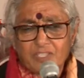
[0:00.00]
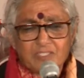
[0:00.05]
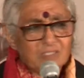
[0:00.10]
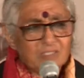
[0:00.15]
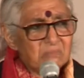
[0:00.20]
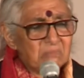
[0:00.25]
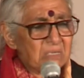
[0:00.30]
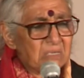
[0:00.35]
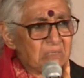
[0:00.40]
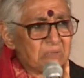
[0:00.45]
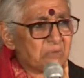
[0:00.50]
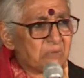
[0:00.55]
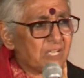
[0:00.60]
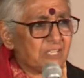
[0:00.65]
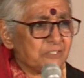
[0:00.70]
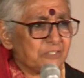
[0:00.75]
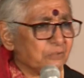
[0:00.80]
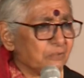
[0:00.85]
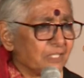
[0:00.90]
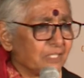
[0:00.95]
He said, well, you
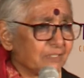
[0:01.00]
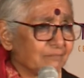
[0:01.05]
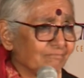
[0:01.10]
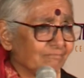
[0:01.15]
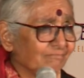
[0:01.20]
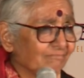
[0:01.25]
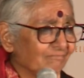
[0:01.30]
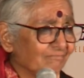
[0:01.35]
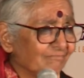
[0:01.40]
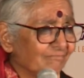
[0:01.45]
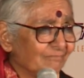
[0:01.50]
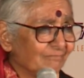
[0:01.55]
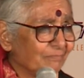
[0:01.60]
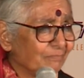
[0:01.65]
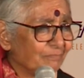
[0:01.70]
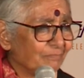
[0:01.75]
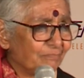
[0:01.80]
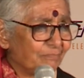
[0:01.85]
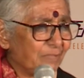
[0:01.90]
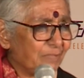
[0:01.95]
can't do it.
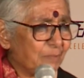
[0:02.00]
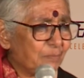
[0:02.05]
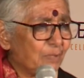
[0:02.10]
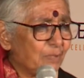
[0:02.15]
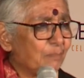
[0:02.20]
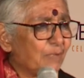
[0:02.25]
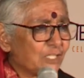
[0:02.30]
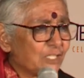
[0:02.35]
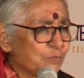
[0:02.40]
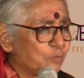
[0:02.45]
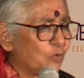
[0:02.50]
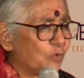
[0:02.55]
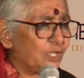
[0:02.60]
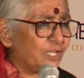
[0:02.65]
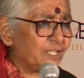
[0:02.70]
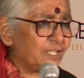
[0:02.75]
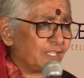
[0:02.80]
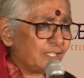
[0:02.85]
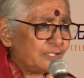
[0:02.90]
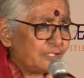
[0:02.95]
People much more
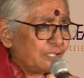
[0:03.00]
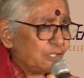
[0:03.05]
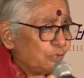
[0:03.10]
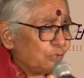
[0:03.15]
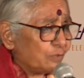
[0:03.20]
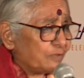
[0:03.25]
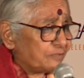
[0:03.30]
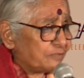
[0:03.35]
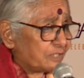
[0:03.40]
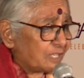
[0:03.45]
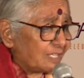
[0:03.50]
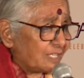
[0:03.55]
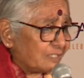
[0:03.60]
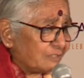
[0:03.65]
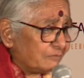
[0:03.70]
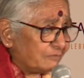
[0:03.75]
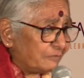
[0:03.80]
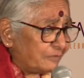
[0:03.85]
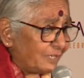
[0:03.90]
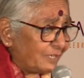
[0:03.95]
learned than you have tried
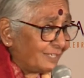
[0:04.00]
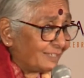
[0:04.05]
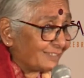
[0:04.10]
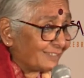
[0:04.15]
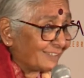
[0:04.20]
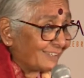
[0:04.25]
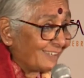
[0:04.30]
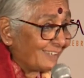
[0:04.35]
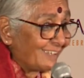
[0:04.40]
and failed.